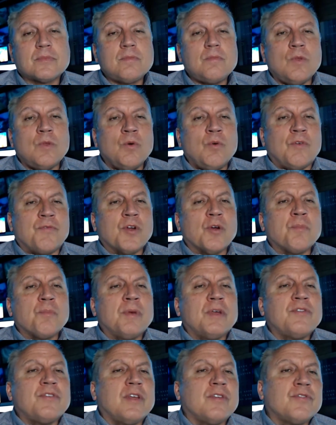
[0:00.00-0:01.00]
Well, if you're a
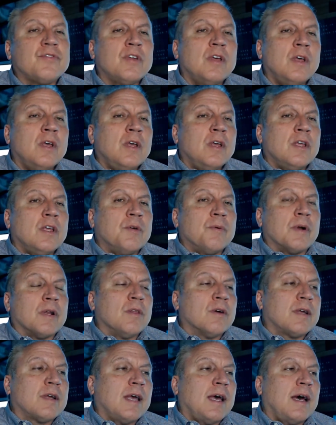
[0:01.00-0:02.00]
business, you want to
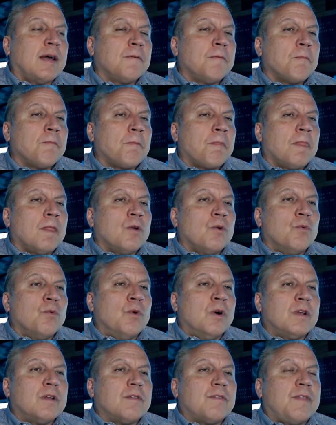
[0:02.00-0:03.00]
look at
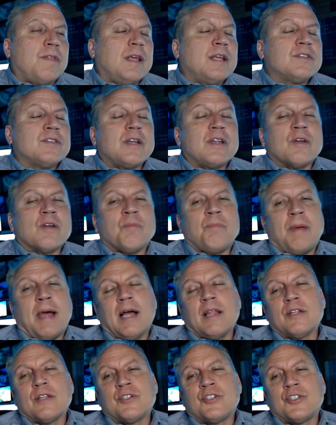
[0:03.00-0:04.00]
what things on your
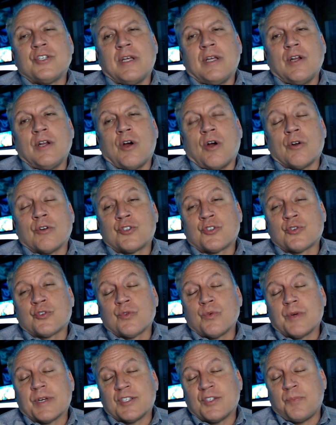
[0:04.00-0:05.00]
balance sheet are
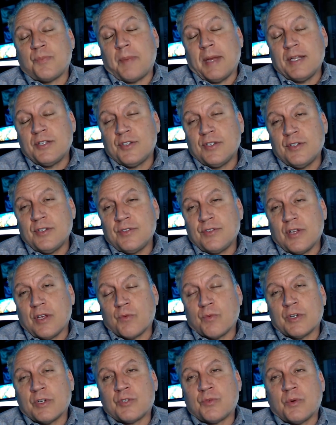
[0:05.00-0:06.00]
true expenses
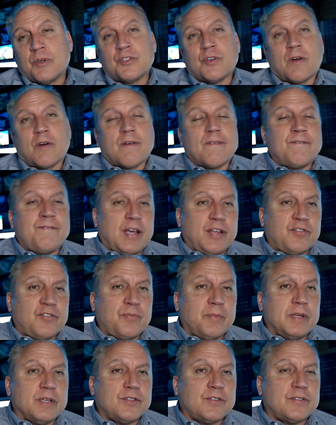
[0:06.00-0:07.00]
and which ones are
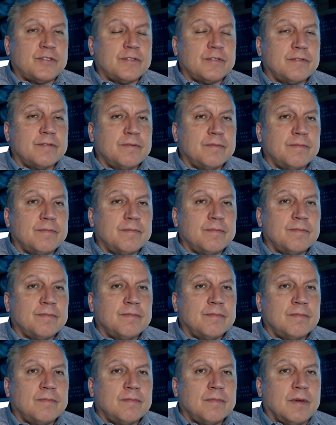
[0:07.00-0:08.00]
investments.
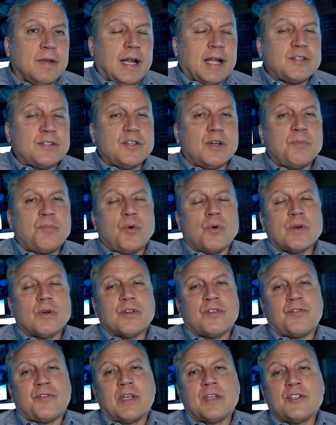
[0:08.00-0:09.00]
And that's an important
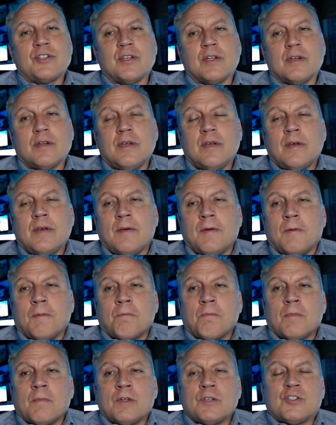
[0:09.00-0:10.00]
distinction.
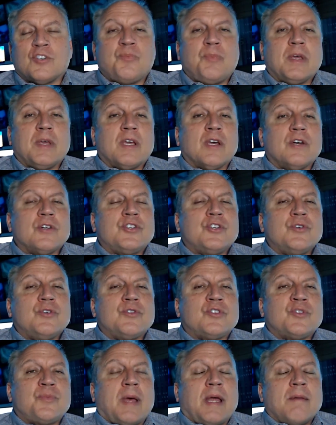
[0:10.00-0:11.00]
Just because you
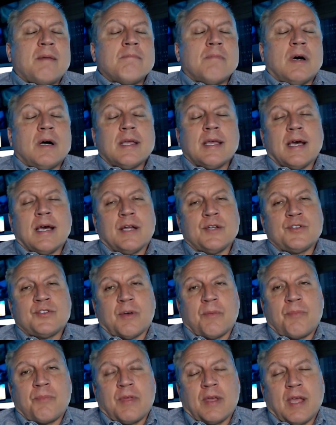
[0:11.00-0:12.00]
spend money on
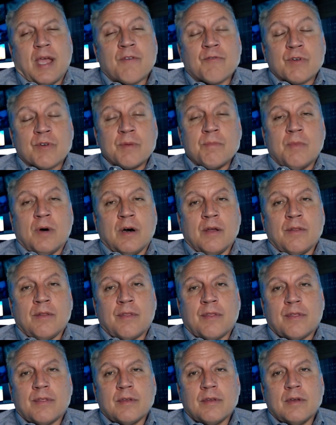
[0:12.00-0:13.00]
something every
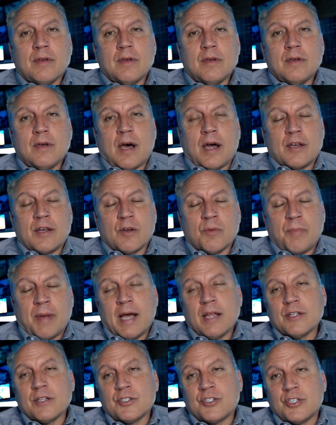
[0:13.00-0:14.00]
month on your
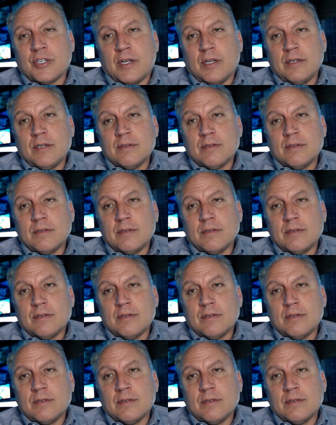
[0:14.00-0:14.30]
balance sheet,